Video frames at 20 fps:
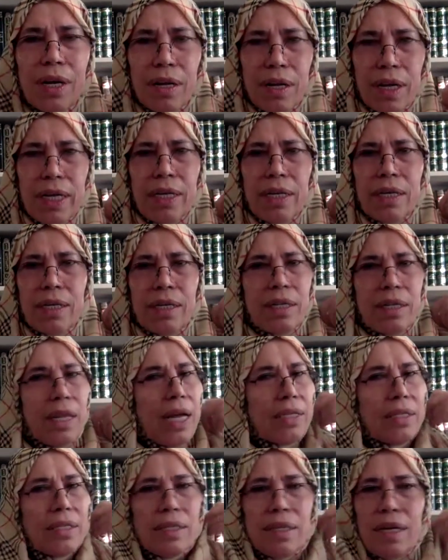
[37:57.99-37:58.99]
right?
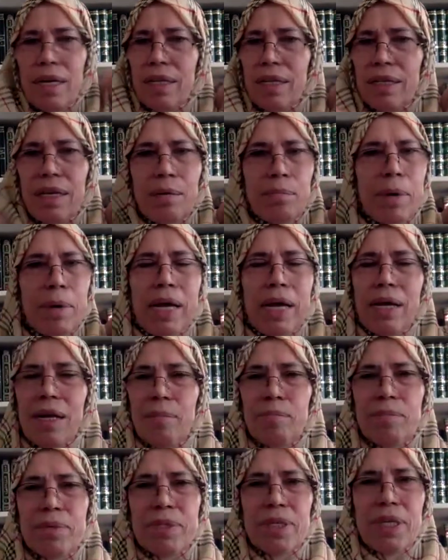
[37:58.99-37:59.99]
That's not the
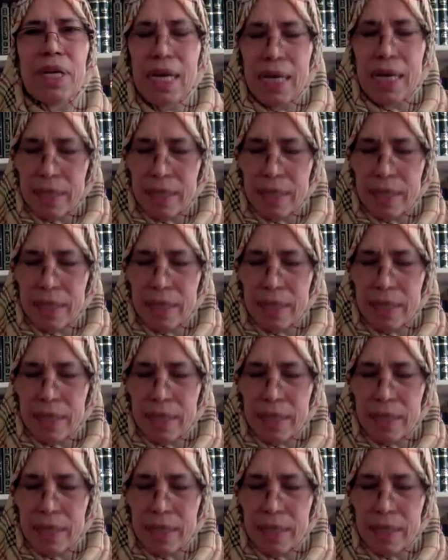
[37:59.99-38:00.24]
bankrupt.